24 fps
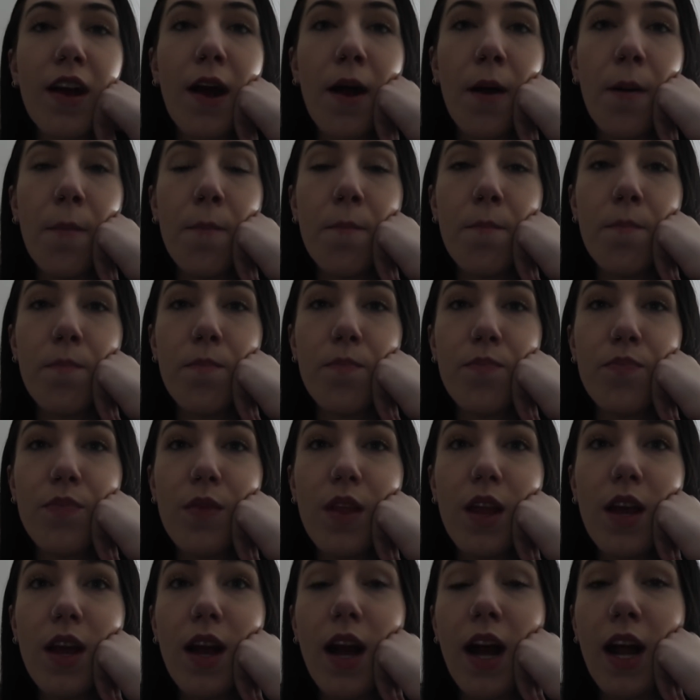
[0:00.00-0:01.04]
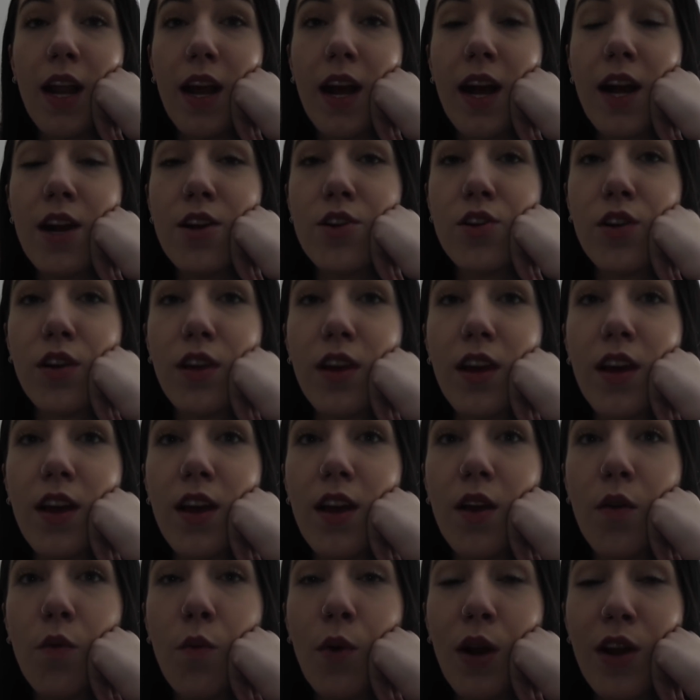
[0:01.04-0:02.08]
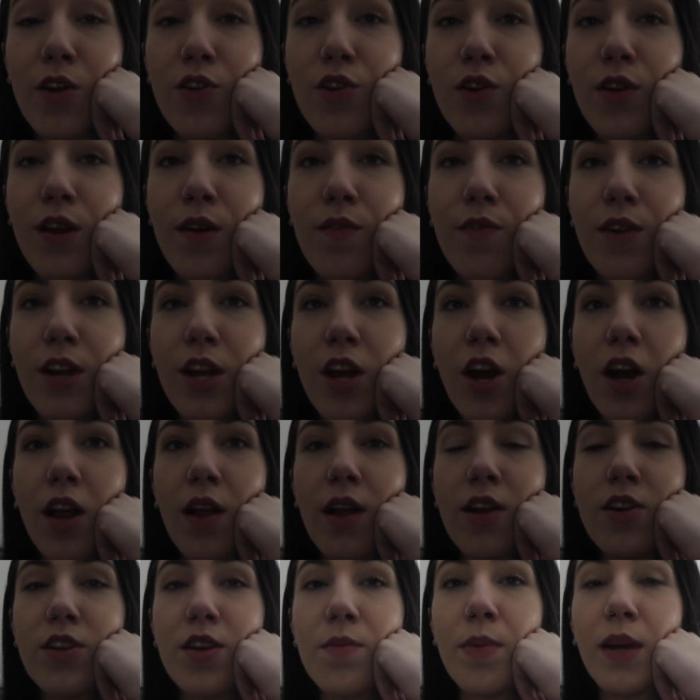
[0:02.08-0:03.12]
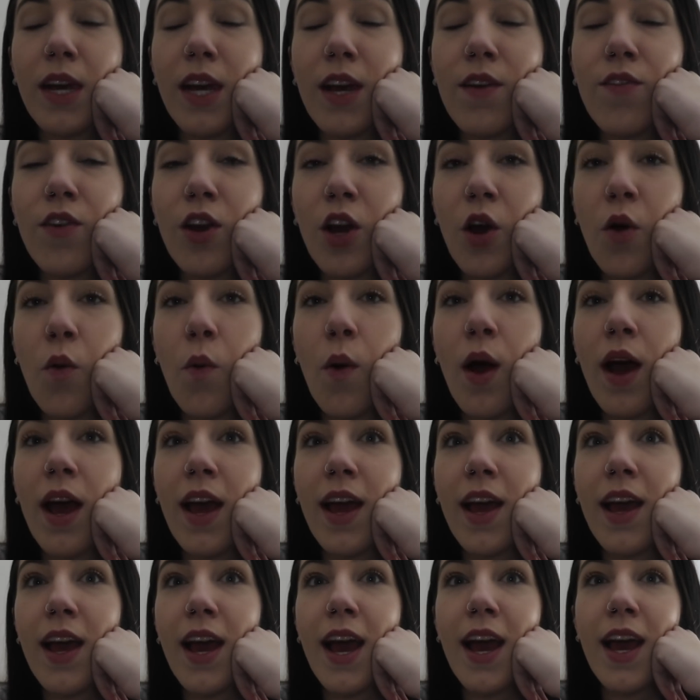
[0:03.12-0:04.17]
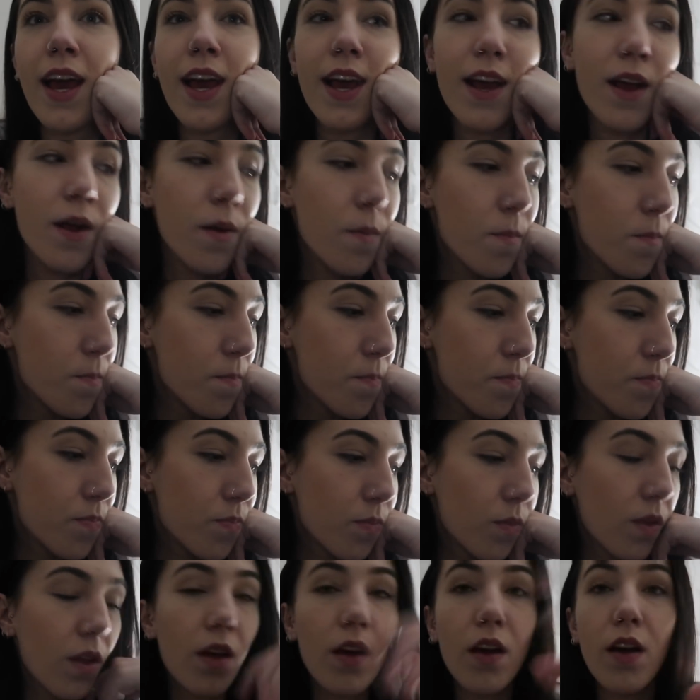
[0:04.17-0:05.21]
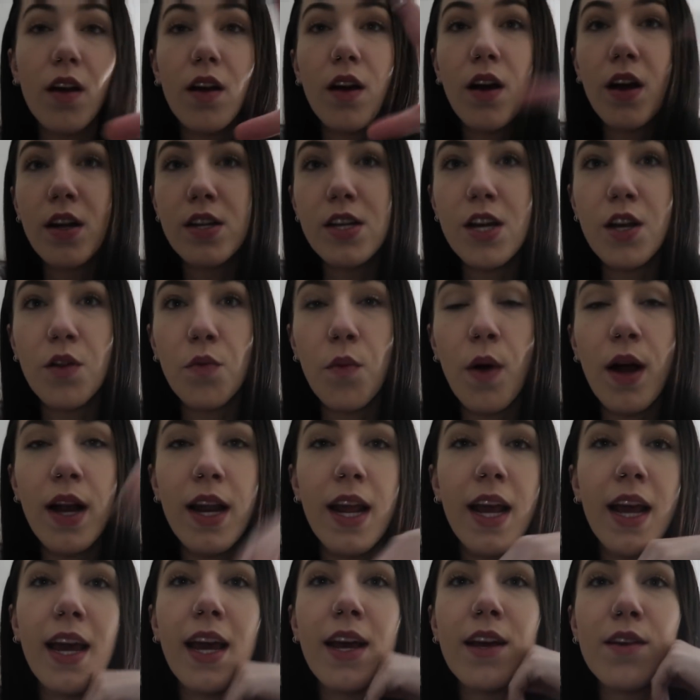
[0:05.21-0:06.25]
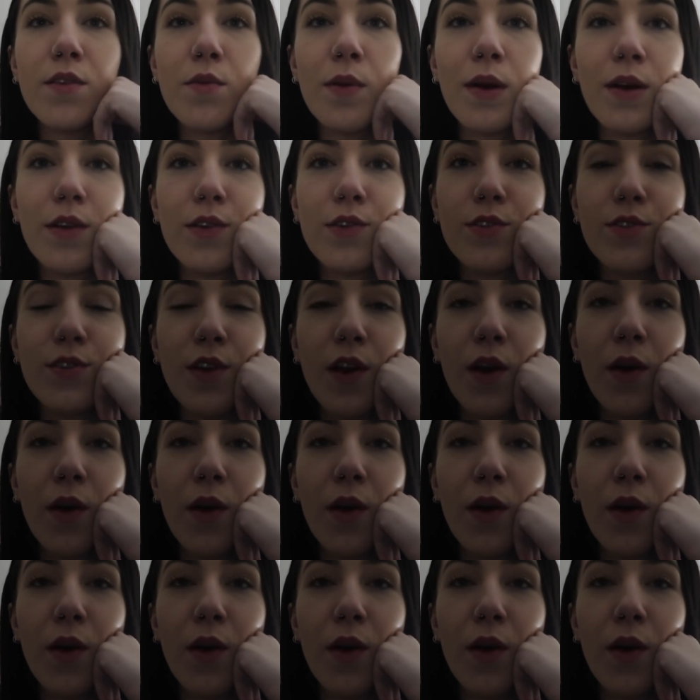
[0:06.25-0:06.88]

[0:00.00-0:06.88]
And I actually, when I do that video, I'll actually be giving away a teeth whitening kit as well. So